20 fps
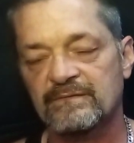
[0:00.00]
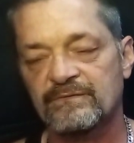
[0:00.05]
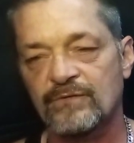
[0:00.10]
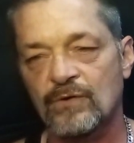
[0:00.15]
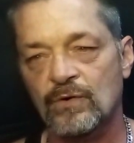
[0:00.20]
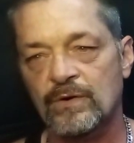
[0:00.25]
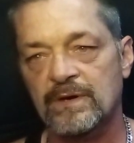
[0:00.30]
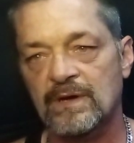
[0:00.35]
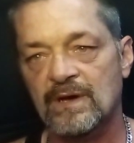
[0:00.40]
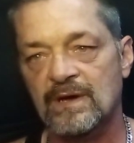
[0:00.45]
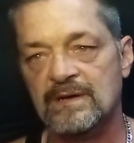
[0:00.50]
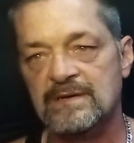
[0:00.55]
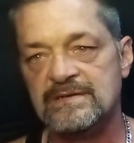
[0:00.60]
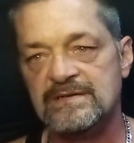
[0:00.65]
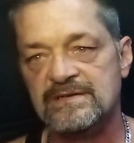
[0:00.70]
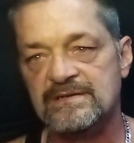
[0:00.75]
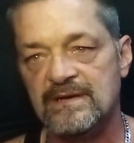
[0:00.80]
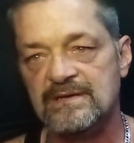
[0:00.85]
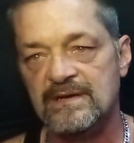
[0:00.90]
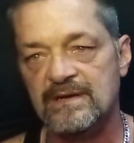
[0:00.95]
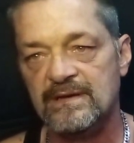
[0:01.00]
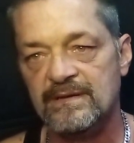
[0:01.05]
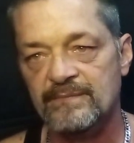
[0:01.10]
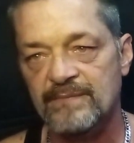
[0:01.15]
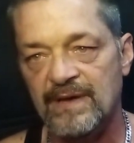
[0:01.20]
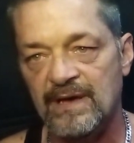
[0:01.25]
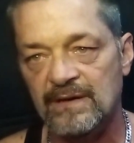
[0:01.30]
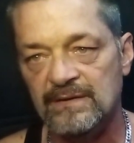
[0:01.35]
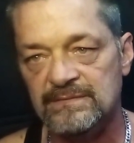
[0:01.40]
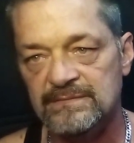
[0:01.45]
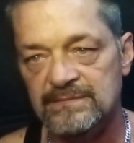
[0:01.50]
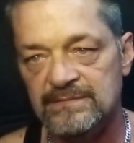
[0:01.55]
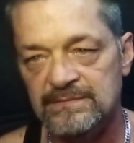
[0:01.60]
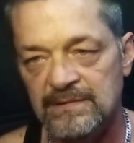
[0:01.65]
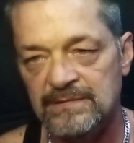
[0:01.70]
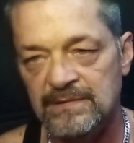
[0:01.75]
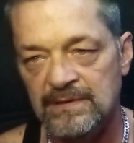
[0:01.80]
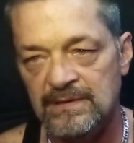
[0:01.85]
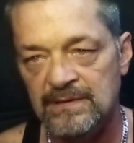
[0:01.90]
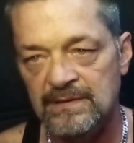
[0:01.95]
very honest uh, about
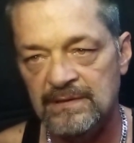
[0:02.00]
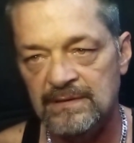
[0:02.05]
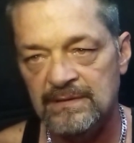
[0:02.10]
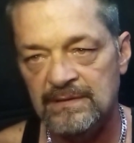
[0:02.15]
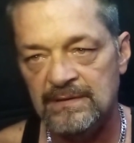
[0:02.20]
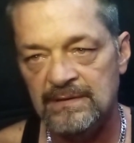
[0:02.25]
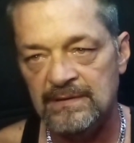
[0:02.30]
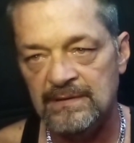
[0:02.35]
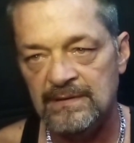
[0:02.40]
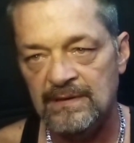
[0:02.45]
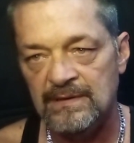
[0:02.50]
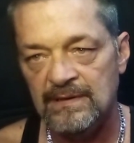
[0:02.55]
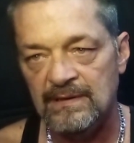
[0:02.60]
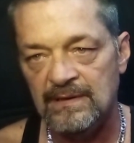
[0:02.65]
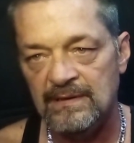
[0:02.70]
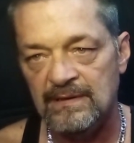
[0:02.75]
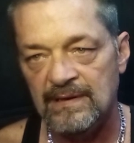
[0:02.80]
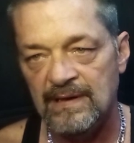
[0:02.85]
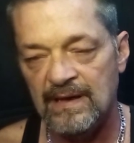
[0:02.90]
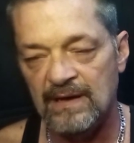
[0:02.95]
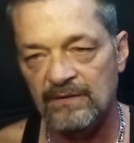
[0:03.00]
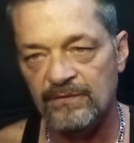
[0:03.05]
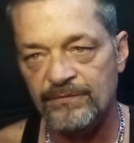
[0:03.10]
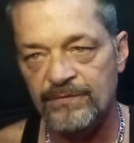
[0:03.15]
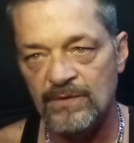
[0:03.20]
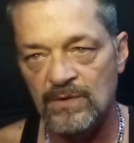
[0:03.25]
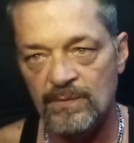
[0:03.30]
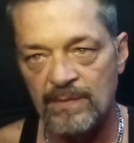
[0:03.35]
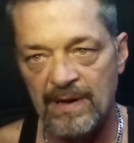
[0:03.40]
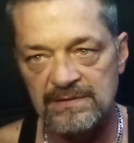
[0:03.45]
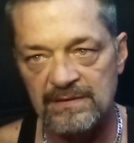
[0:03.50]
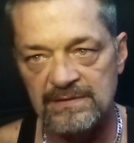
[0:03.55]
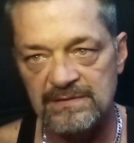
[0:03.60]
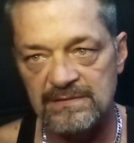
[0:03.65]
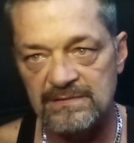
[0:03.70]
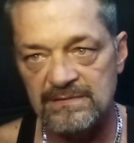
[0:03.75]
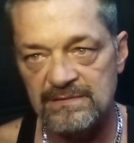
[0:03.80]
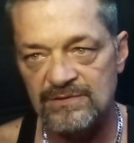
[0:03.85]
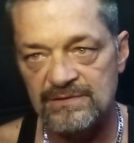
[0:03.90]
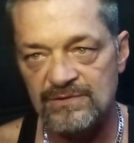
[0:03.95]
how I feel
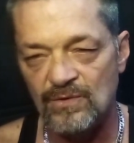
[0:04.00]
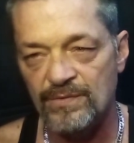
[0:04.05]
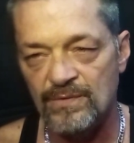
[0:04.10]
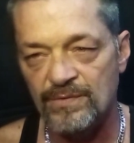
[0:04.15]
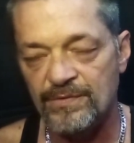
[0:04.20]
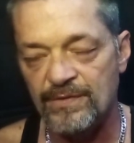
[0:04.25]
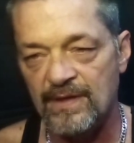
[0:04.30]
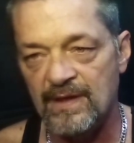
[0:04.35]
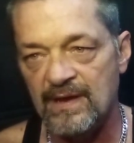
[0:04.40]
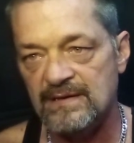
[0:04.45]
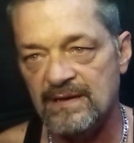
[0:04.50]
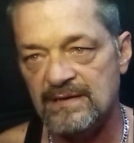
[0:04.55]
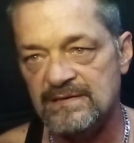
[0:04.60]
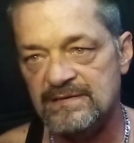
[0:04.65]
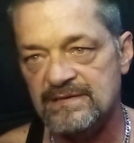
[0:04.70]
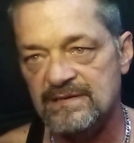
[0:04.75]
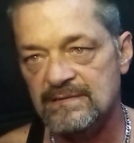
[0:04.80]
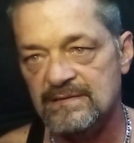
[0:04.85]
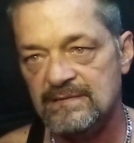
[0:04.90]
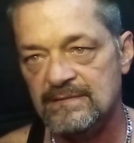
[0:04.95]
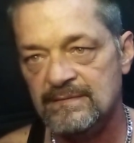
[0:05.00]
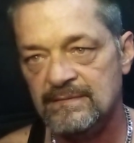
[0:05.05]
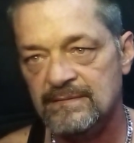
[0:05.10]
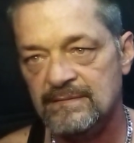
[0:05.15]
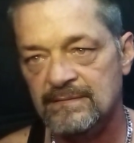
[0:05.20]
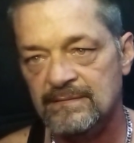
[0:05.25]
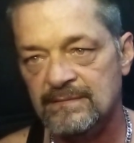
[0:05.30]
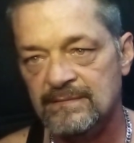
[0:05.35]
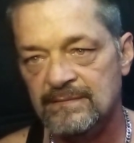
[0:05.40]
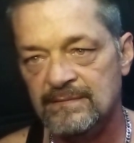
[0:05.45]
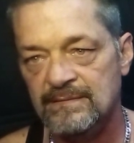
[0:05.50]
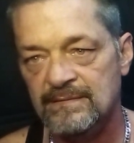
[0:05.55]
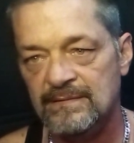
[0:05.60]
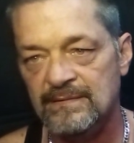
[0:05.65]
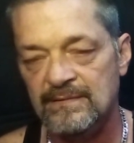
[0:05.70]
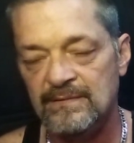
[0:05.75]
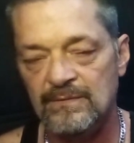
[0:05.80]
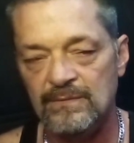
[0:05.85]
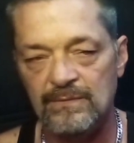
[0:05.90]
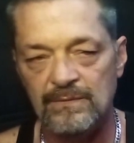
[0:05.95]
about certain things and
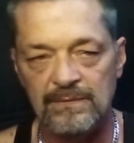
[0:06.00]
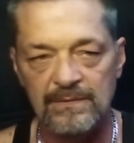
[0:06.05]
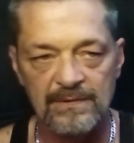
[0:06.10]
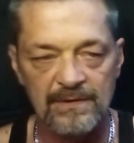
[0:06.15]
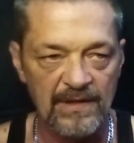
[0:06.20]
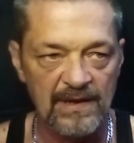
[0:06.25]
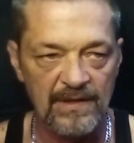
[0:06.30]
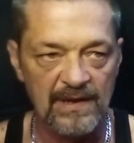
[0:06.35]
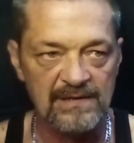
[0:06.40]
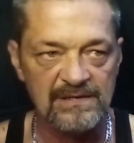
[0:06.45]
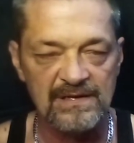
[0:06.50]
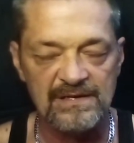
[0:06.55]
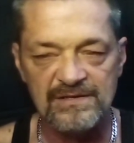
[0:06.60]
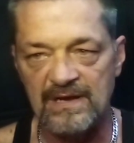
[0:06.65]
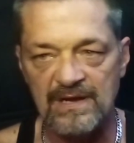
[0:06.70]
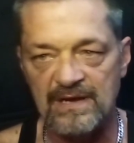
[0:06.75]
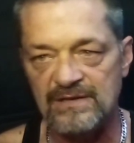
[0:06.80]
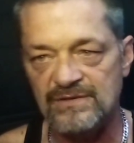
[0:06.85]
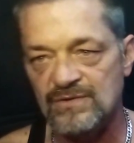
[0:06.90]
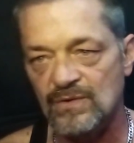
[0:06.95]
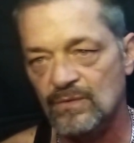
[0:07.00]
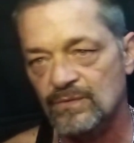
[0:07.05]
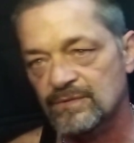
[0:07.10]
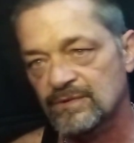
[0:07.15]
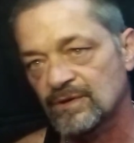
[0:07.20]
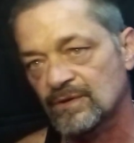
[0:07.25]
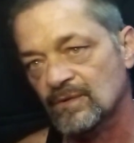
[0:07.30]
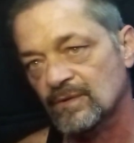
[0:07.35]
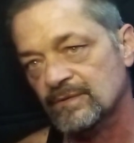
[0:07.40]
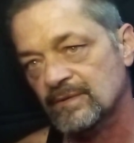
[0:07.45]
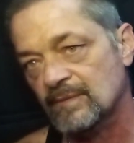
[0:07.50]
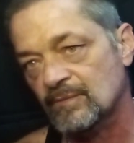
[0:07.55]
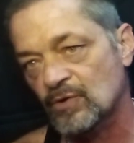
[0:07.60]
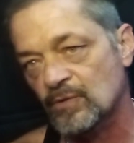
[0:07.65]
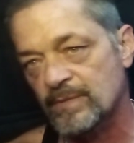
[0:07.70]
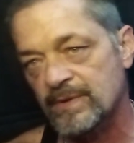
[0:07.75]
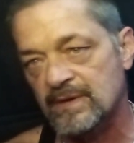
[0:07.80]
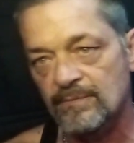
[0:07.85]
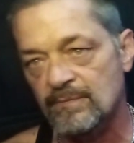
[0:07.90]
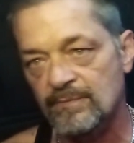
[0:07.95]
things I say. So, you know, I'm
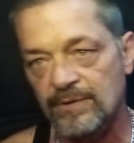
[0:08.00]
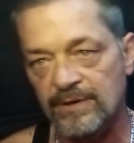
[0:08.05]
going to be